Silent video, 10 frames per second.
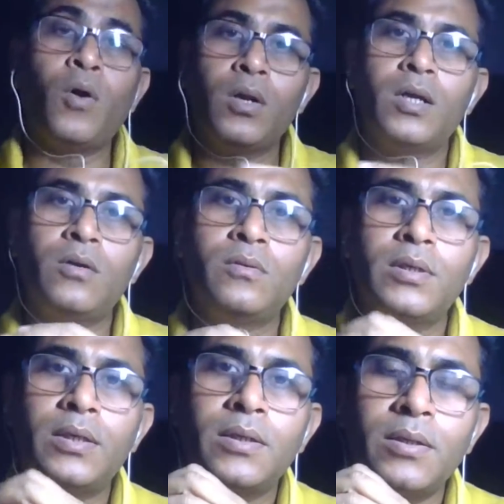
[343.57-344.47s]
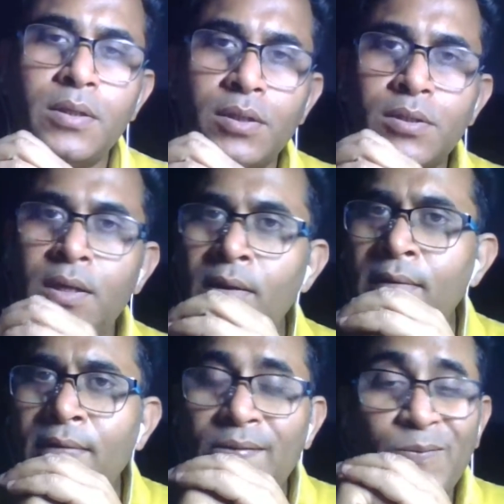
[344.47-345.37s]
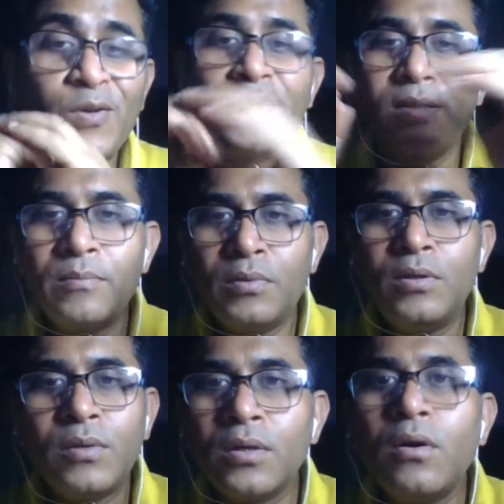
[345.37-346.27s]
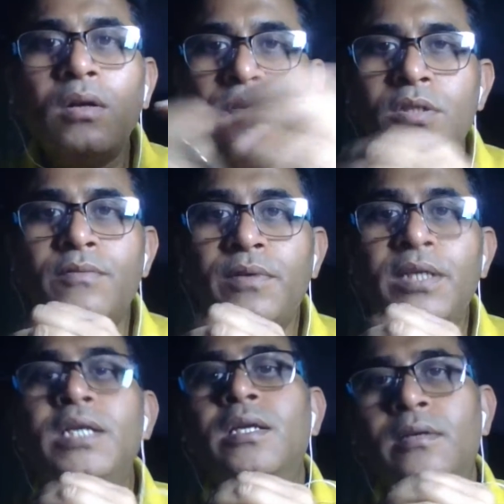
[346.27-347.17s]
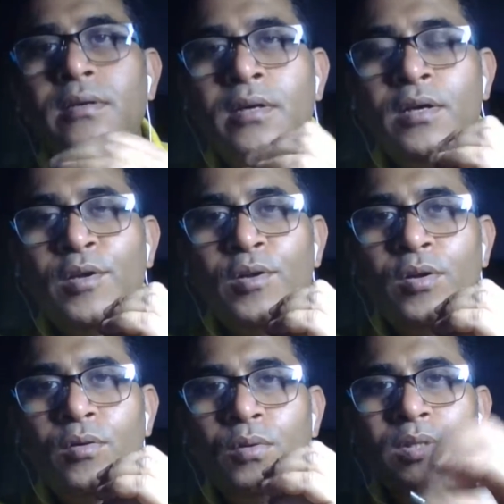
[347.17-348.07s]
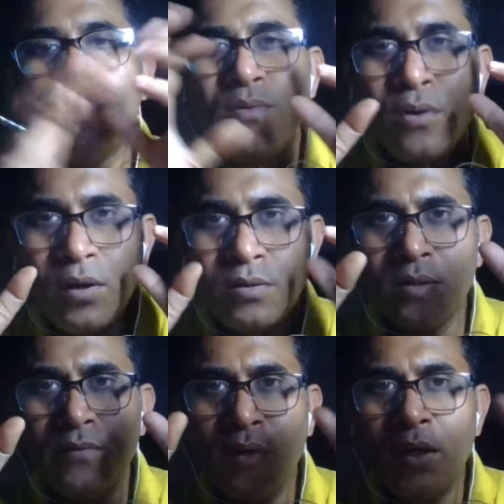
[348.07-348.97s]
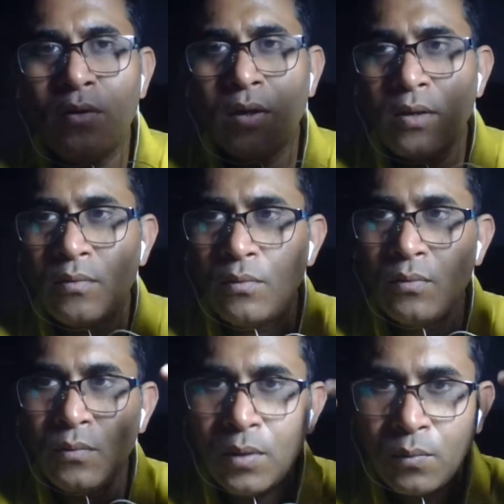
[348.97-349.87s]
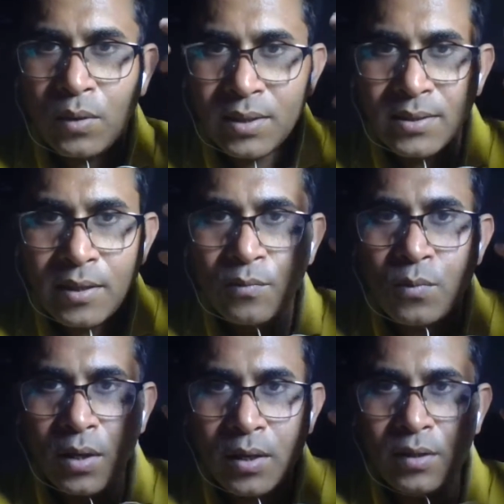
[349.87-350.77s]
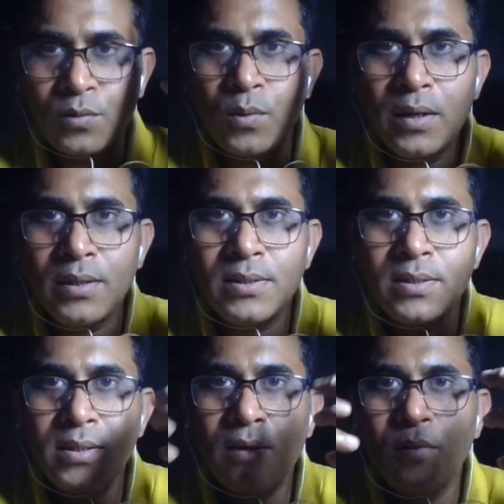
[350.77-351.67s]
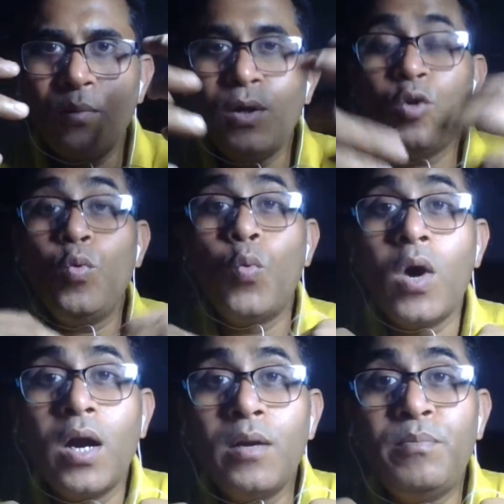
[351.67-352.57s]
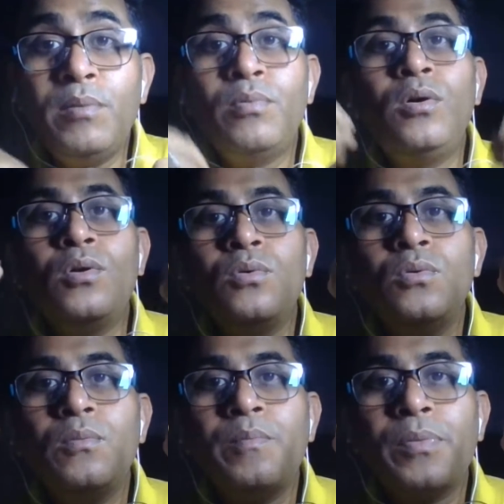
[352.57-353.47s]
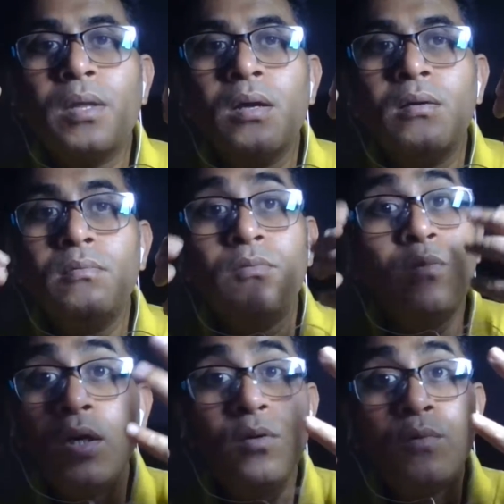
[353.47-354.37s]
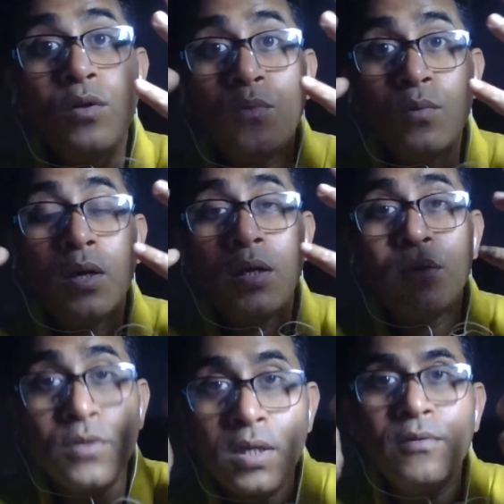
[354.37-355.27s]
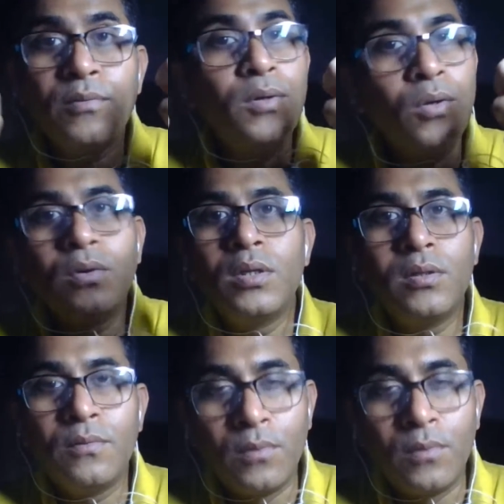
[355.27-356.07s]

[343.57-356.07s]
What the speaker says: all around that niche. So for example, you can call yourself a healer. Now once you call yourself healer, okay, what is that one niche? One niche is that what you want people to what you want yourself to be known in the